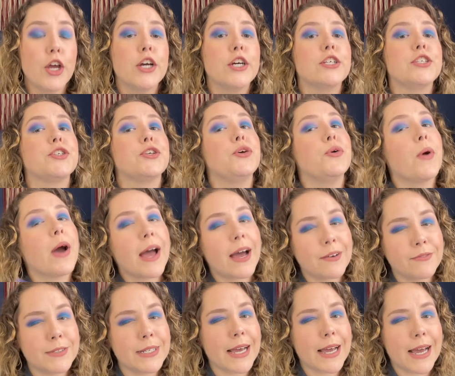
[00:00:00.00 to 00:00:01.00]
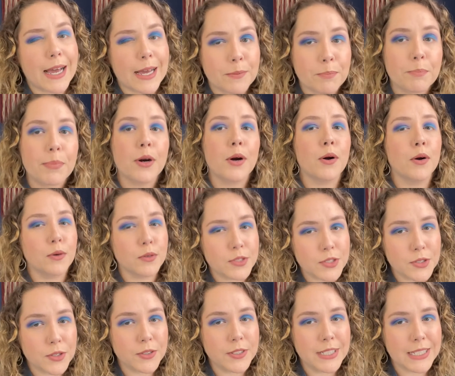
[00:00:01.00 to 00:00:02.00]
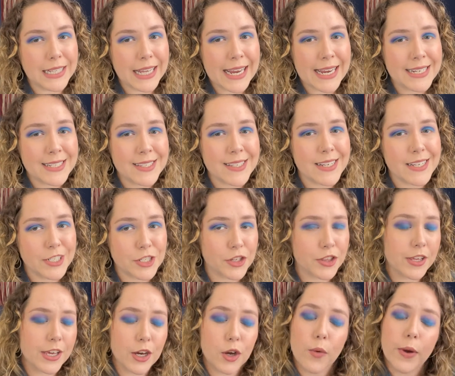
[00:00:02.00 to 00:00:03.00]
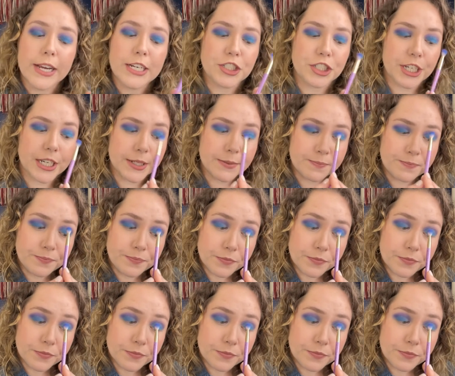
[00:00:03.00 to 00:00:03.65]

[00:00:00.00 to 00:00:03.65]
so you have to add postal delays into the equation.